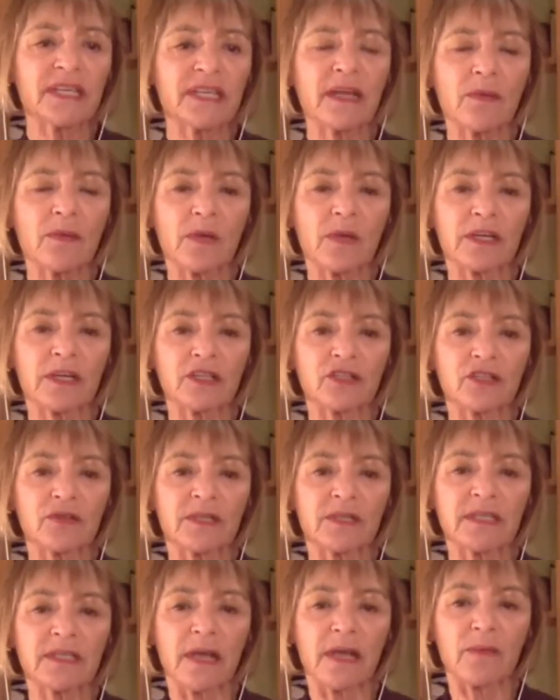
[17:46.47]
I want to do
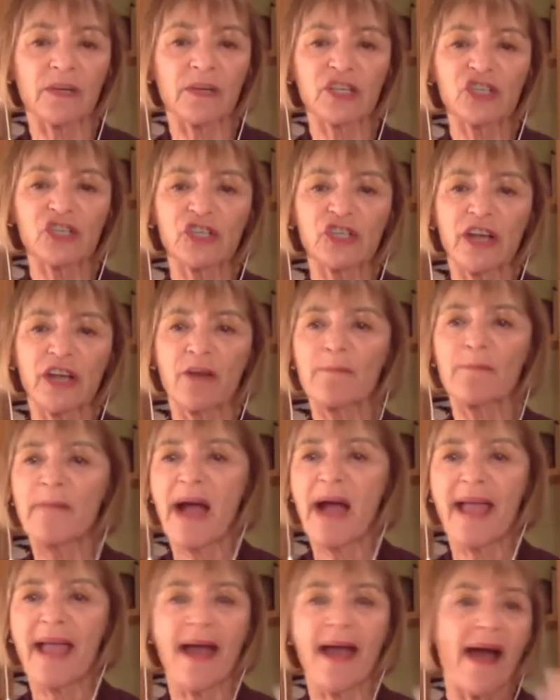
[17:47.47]
is I want to share
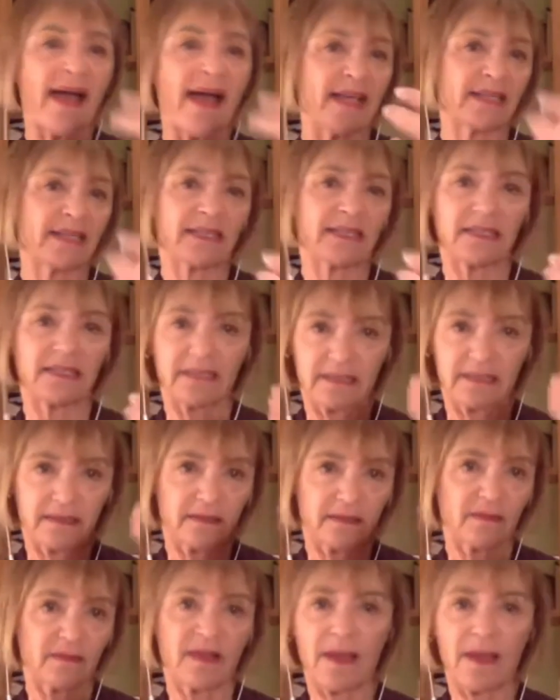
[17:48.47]
my eyes.
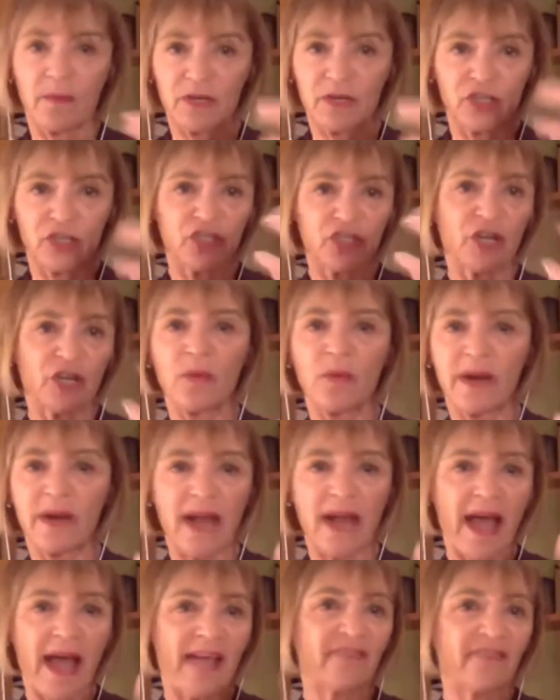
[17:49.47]
I want to share what
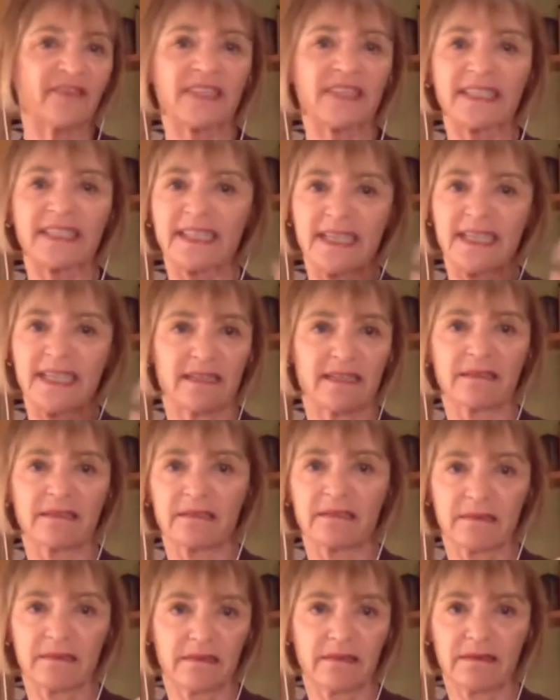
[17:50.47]
I've seen.
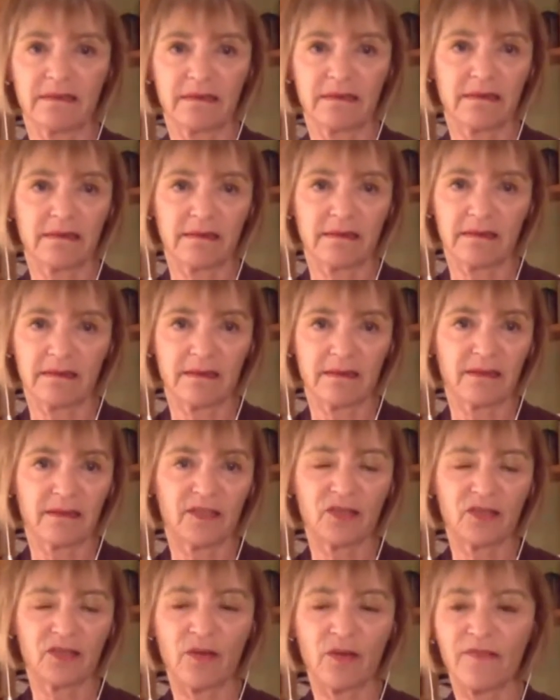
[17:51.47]

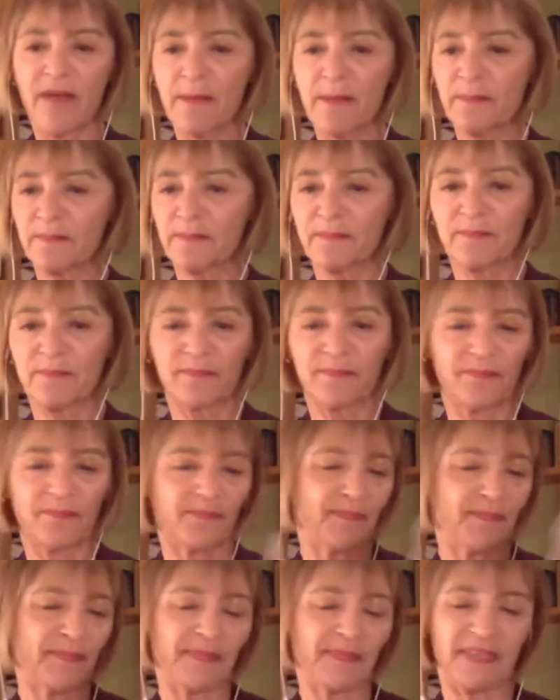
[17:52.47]
So if I'm,
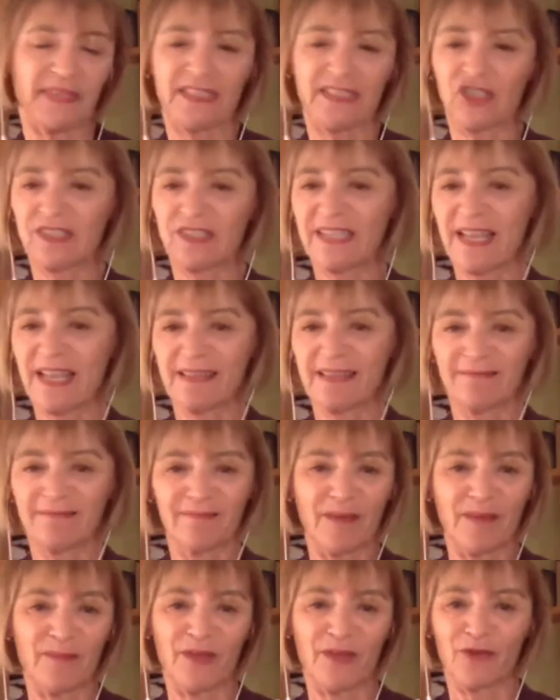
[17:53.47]
let's just take
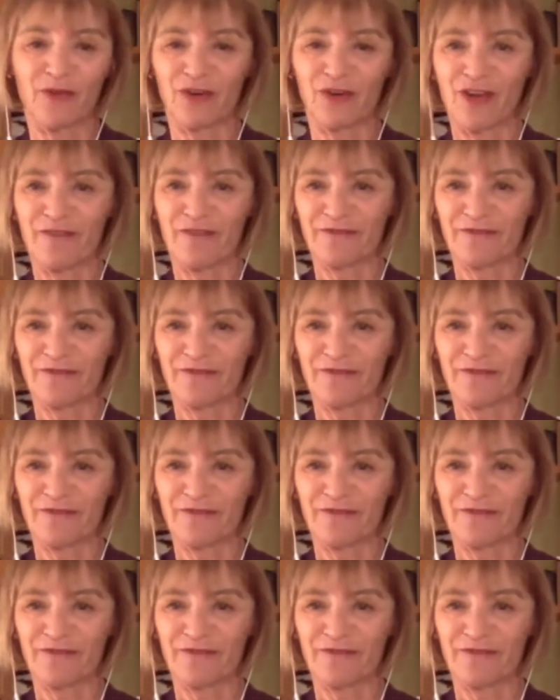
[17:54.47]
a mother-in-law for